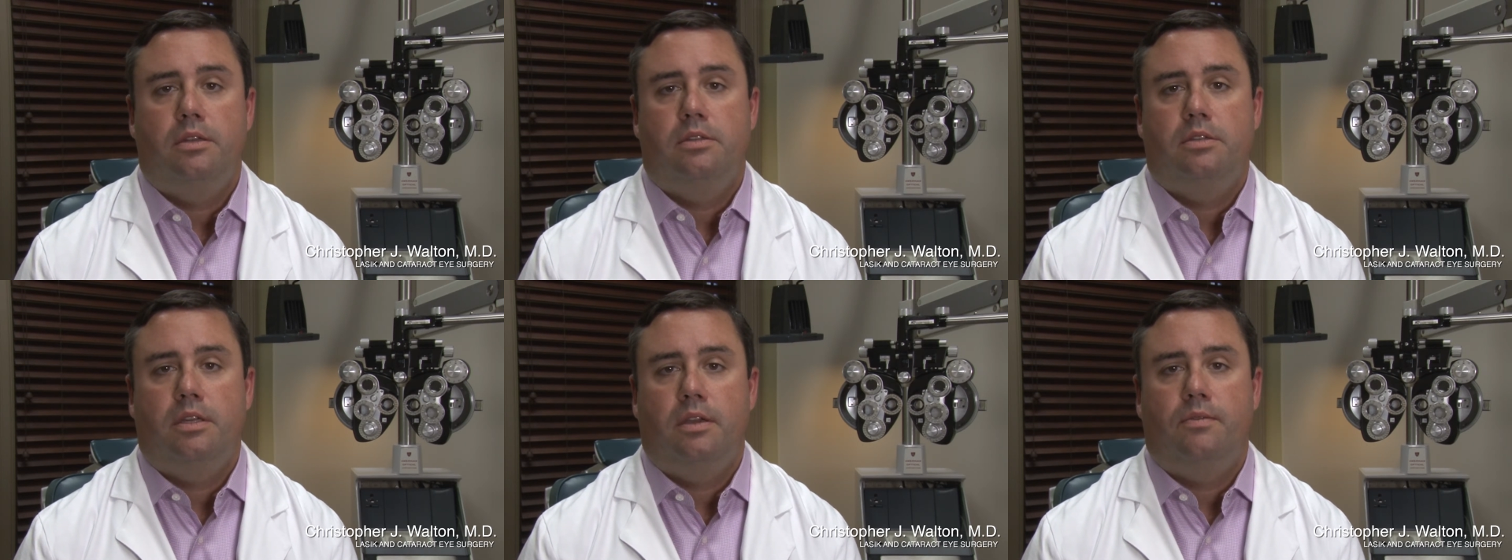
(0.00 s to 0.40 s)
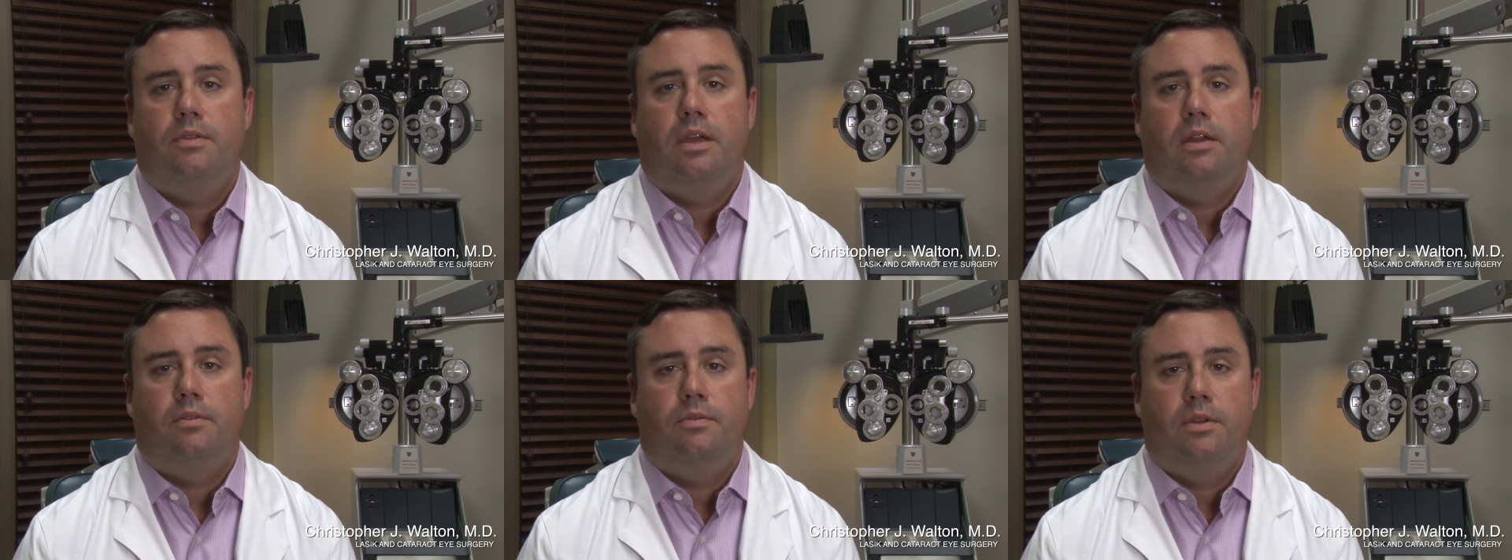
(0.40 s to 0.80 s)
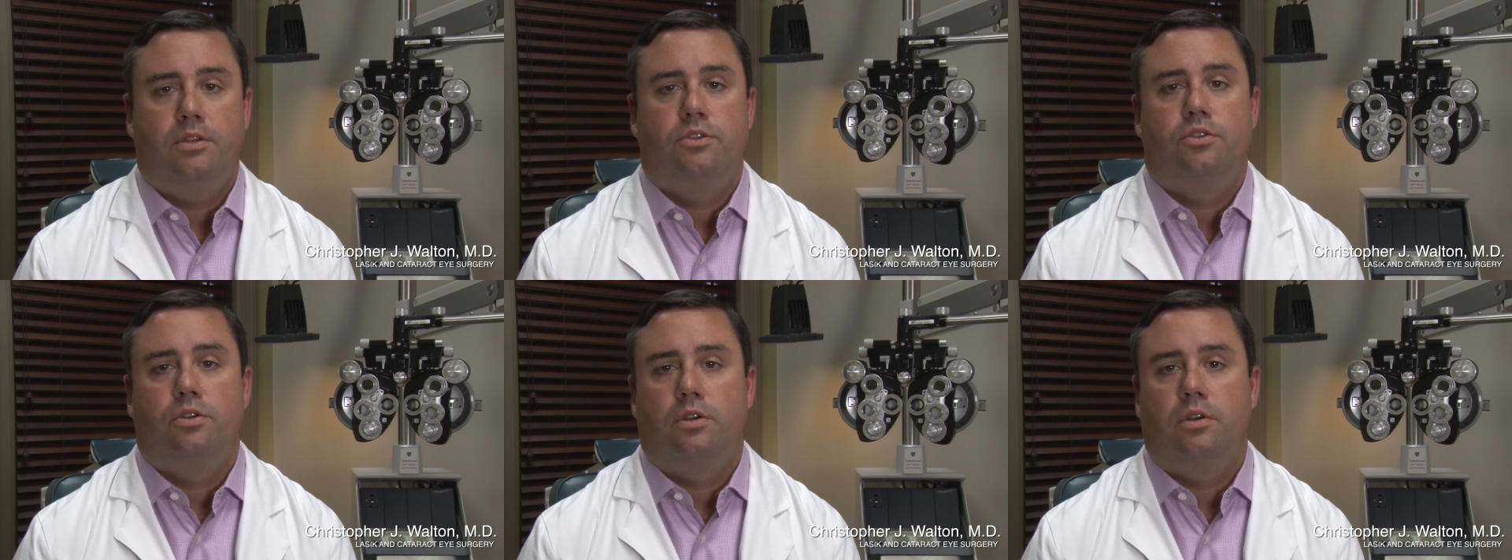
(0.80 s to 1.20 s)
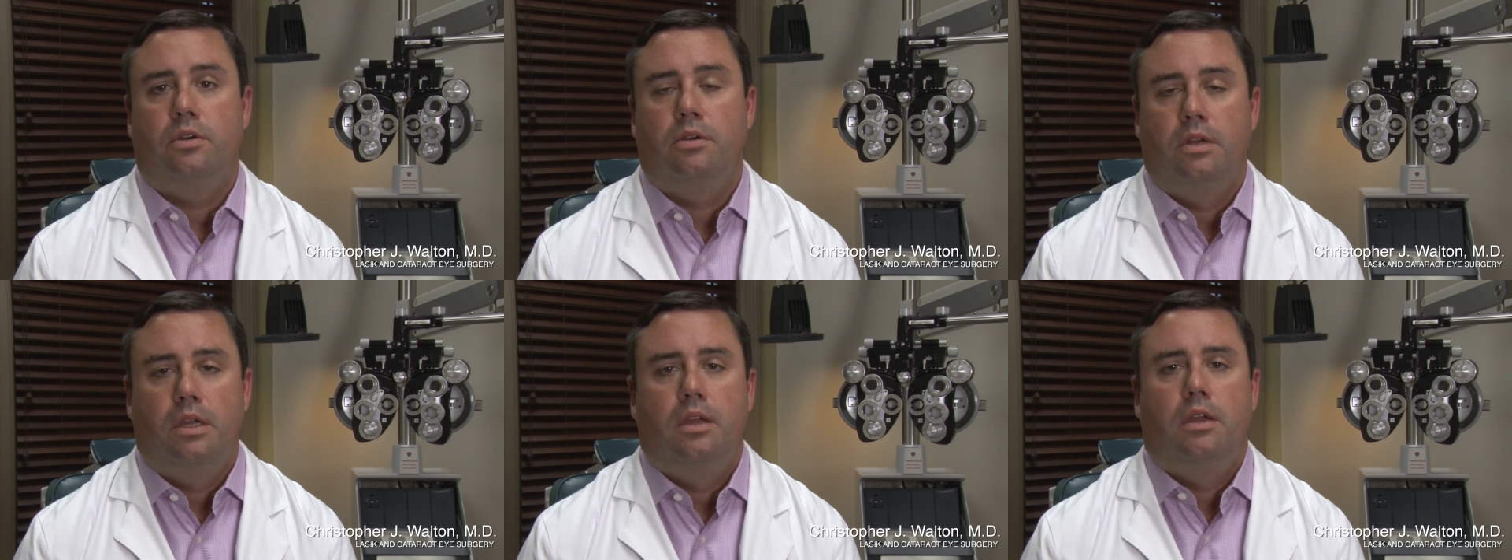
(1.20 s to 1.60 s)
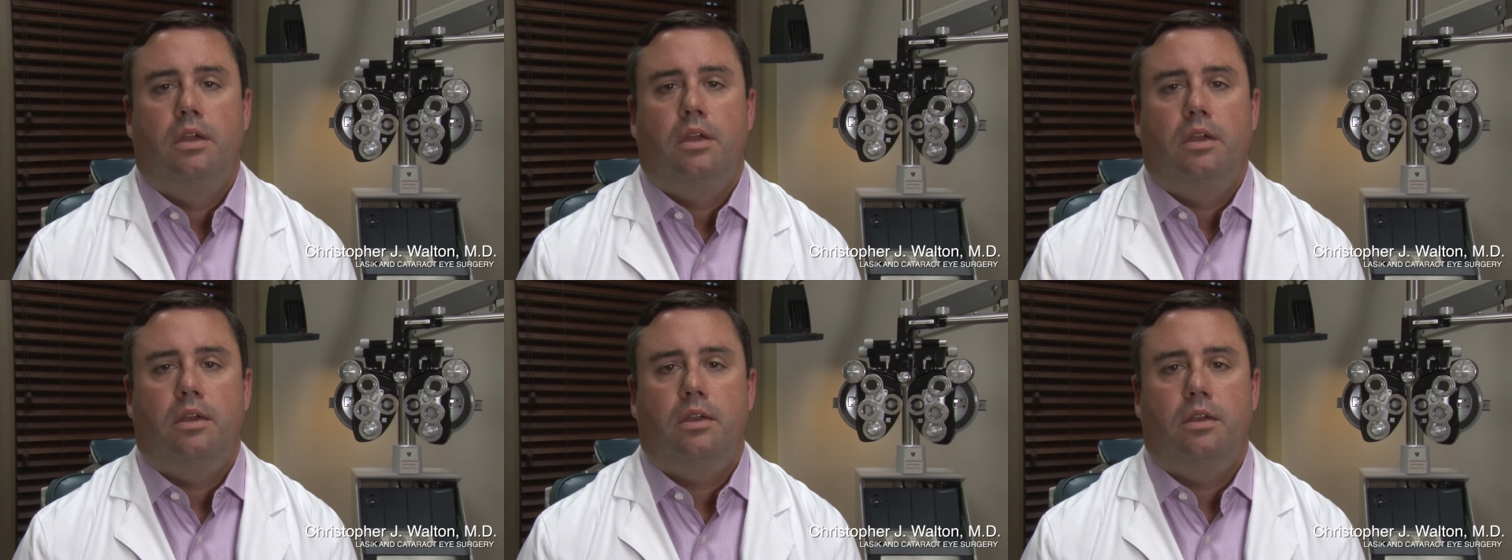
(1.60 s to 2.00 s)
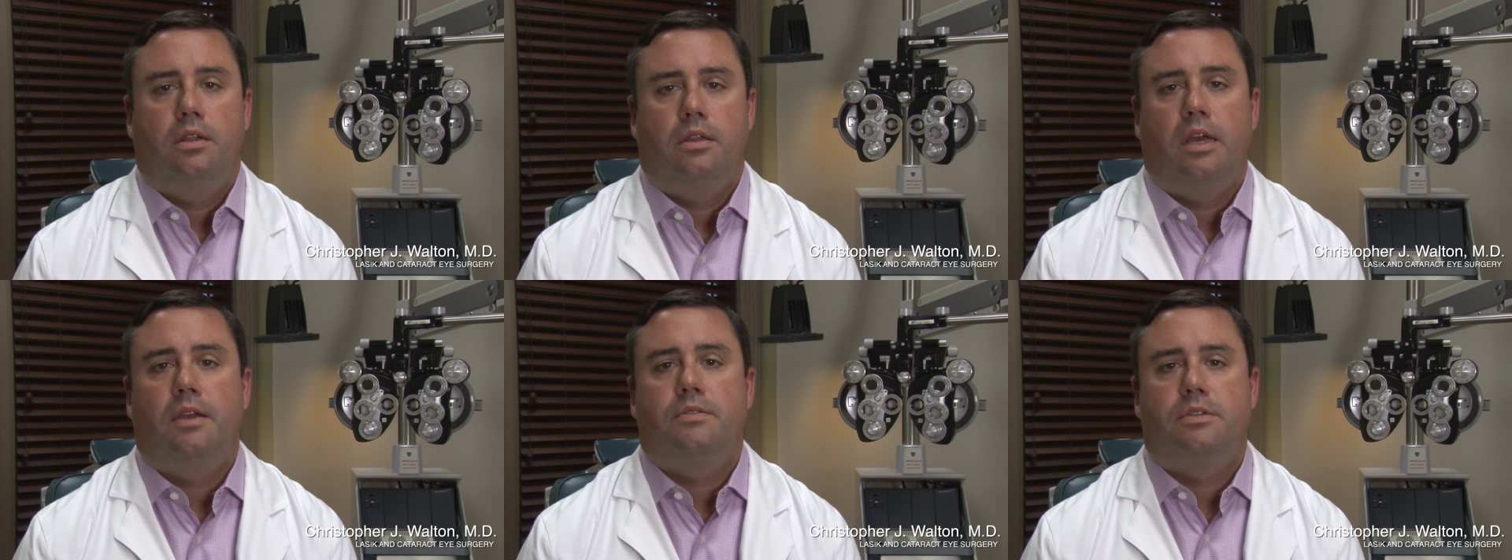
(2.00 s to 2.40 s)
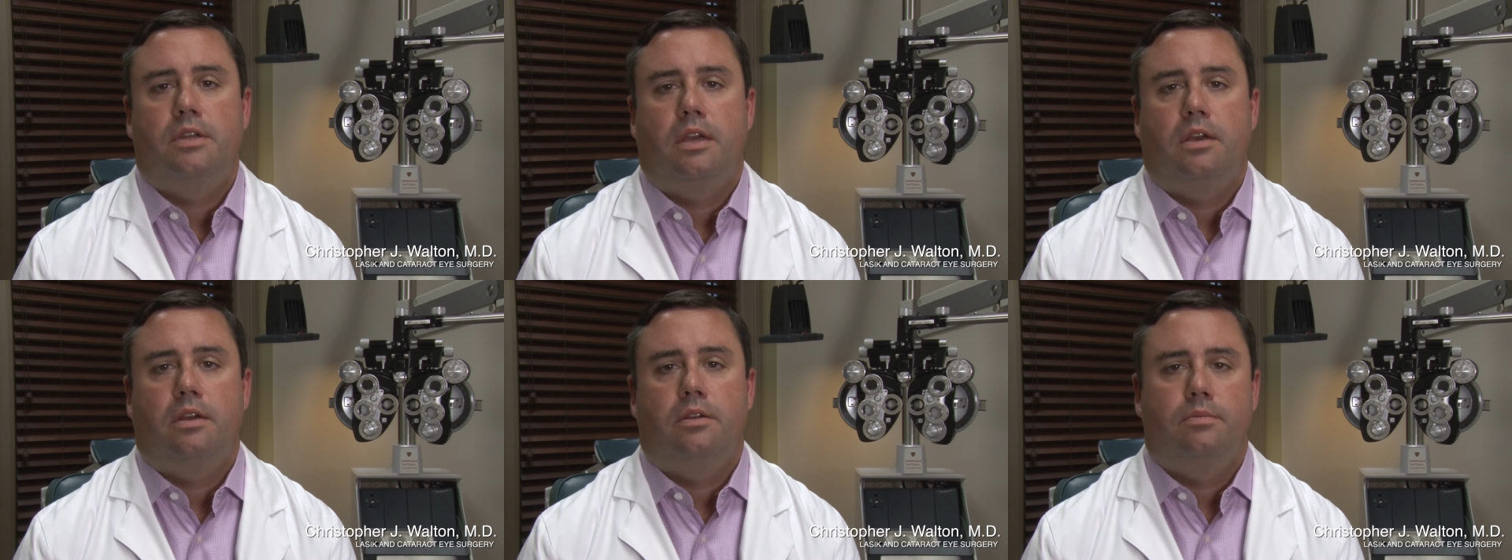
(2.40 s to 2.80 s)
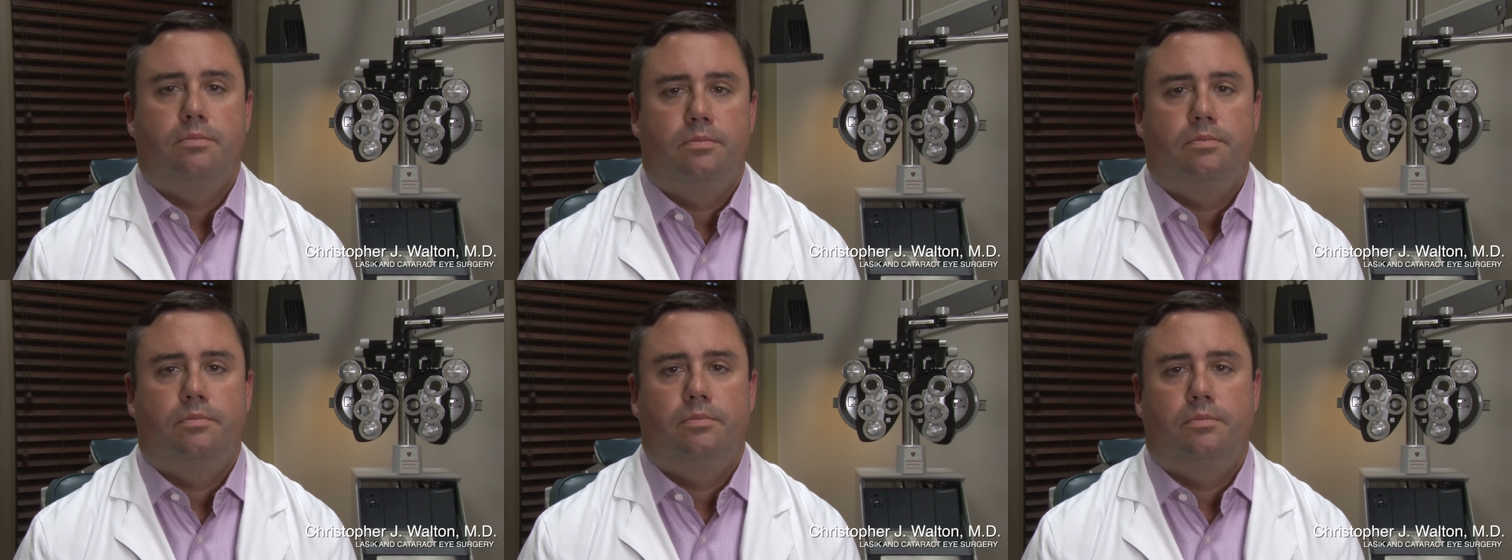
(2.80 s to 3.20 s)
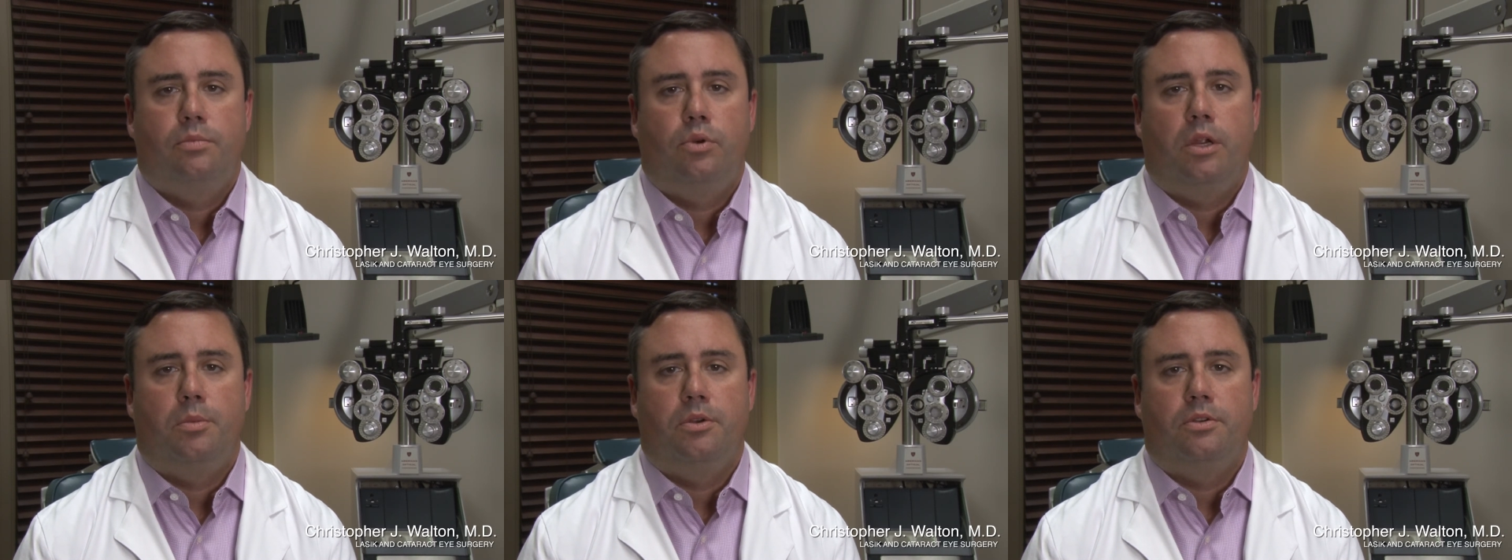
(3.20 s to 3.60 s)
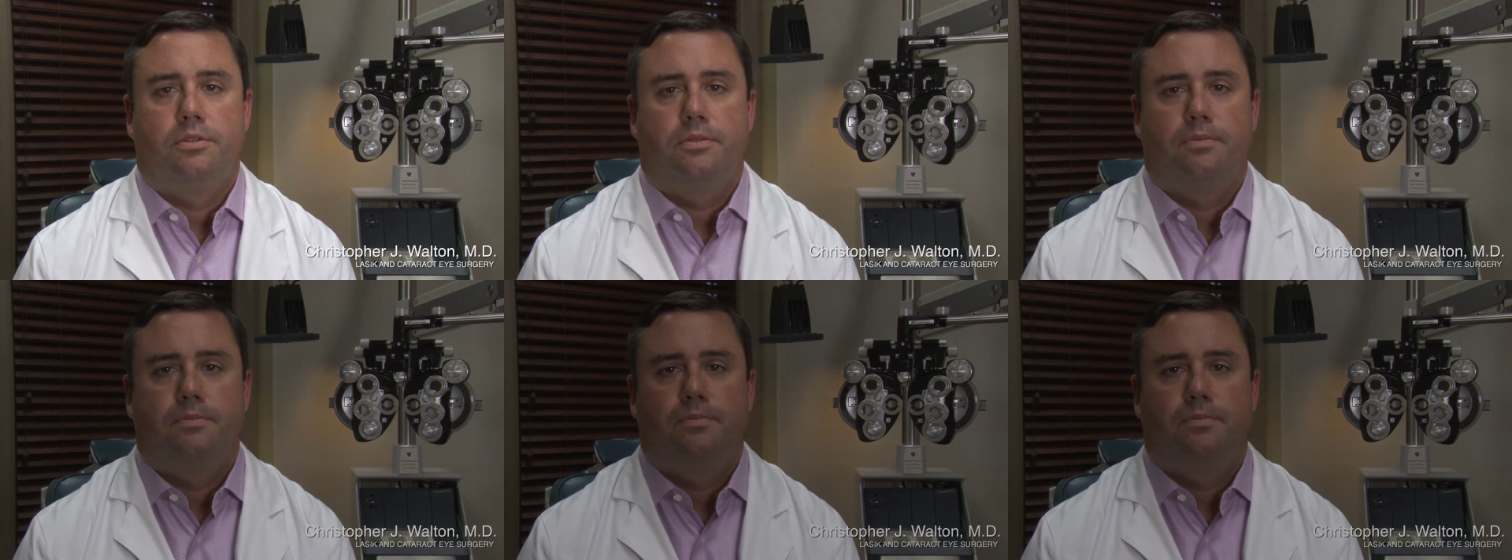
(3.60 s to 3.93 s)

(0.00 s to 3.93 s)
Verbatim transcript: to see if that fits your lifestyle parameters.